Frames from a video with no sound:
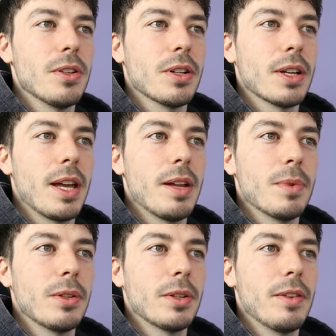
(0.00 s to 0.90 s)
So
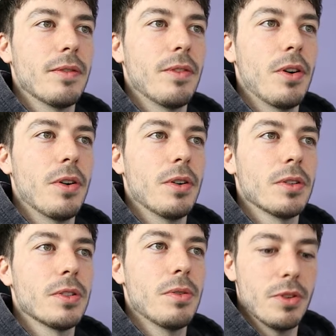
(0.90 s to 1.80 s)
again, we're looking
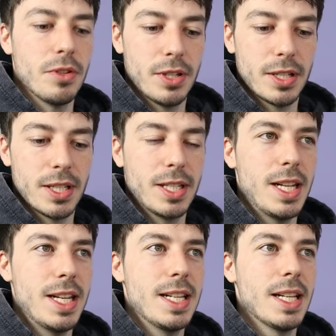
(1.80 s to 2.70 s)
for
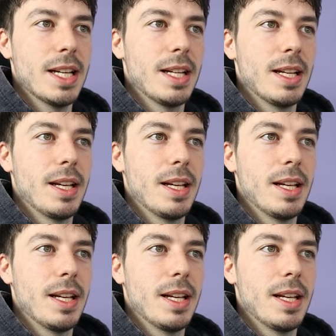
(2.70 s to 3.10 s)
216